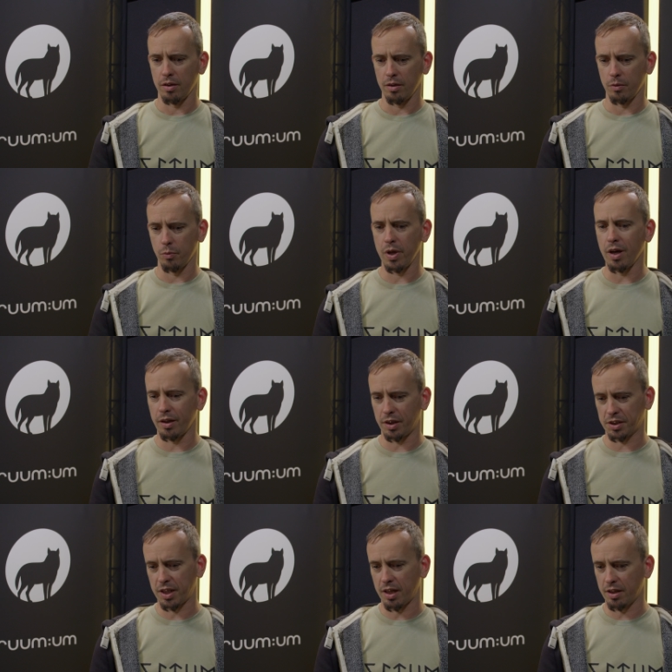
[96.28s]
we
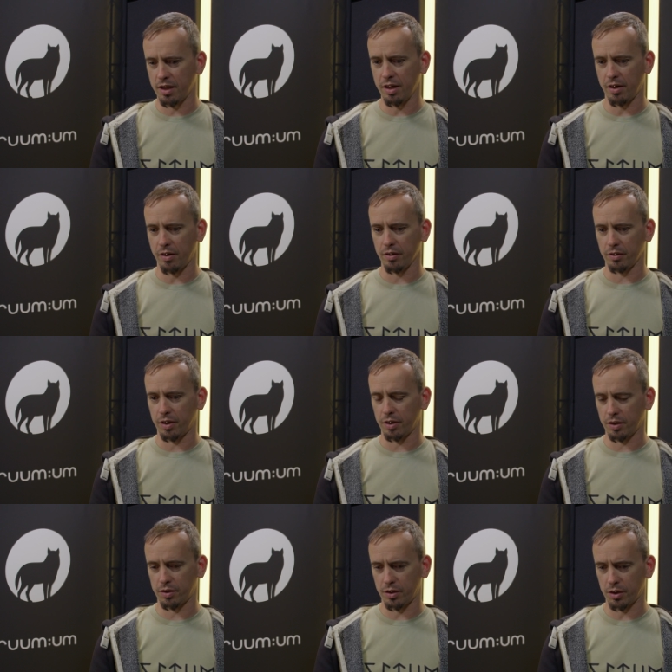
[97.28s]
understand here
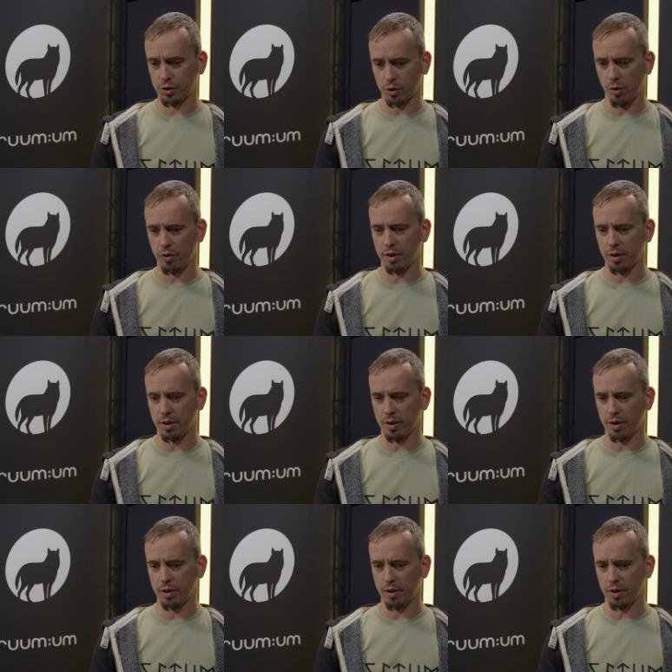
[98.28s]
the the story,